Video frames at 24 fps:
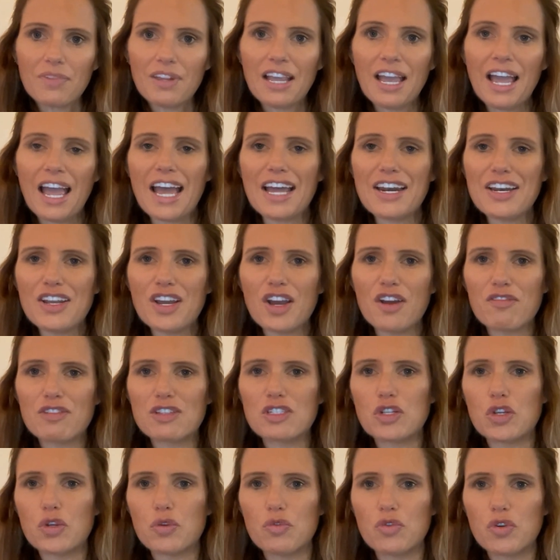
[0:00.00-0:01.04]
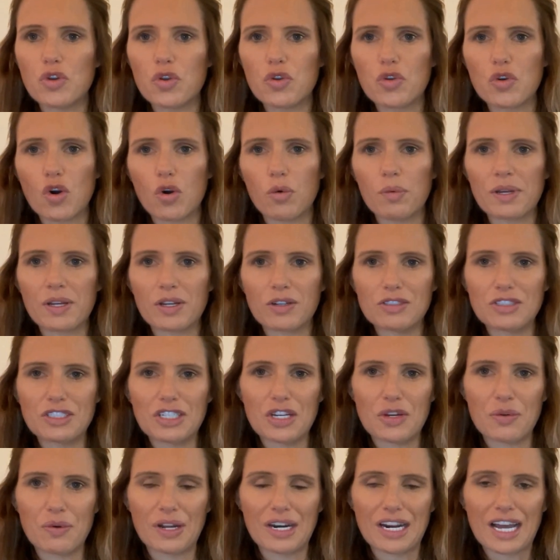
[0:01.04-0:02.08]
Heading over to New York, we
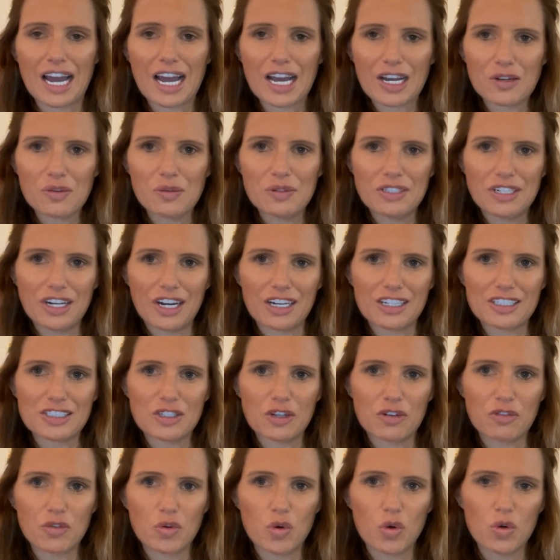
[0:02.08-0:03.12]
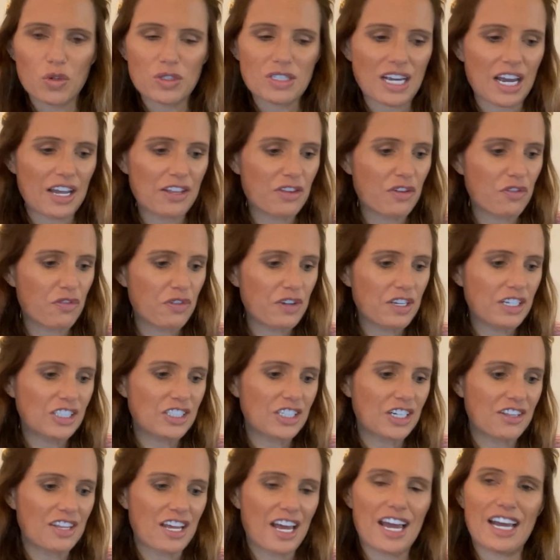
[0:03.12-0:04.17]
continue at Aqueduct, of course, and the
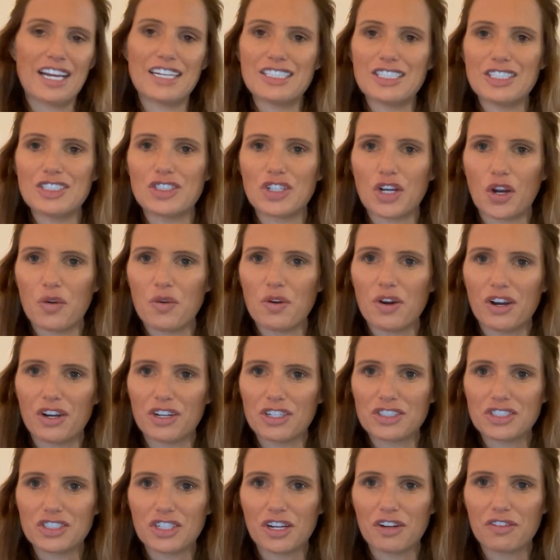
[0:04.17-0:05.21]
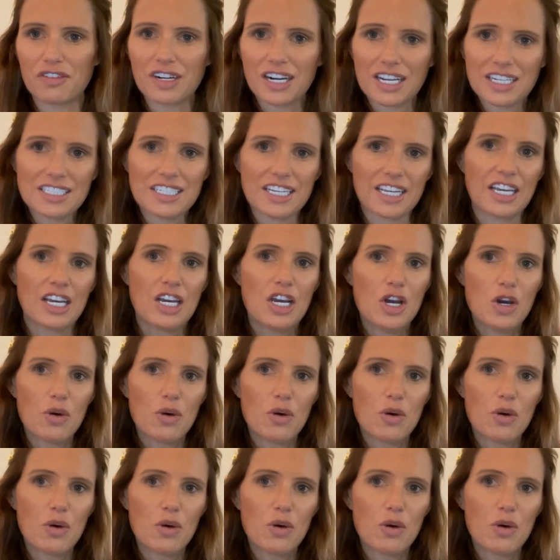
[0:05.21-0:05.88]
feature there is the Joe Hirsch Turf Classic,